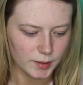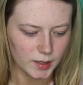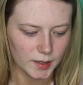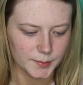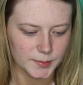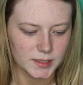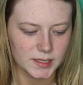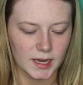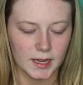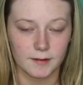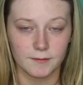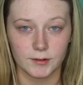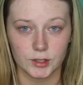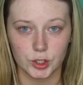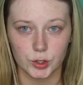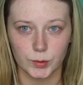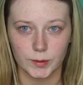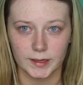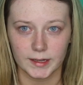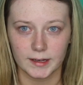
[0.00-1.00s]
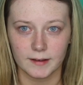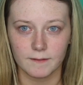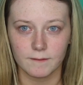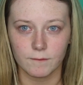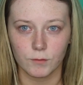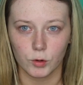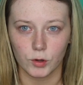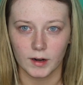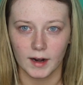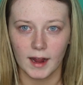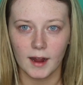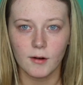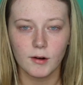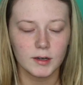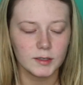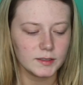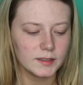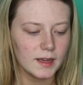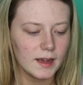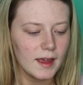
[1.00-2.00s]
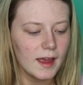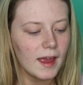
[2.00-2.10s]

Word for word: plump skin for 24 hours